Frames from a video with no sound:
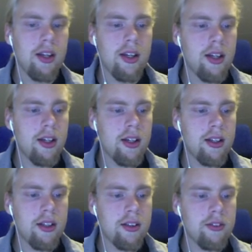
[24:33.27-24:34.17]

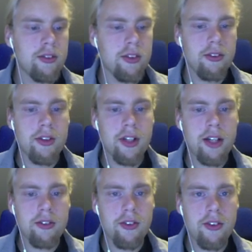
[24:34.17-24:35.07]
And of course we're going to have
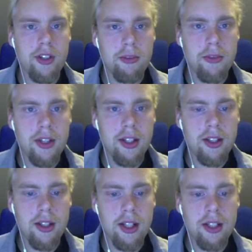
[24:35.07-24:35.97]
to set up the
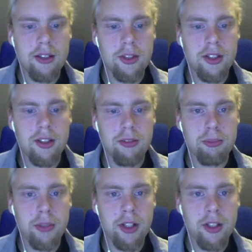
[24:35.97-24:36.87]
enemy
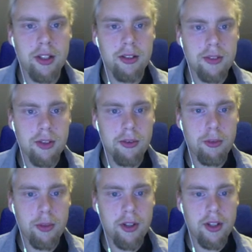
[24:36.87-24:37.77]
body. Where do we
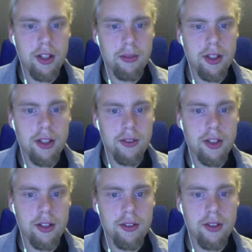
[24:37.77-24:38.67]
spawn the enemy? Here we go.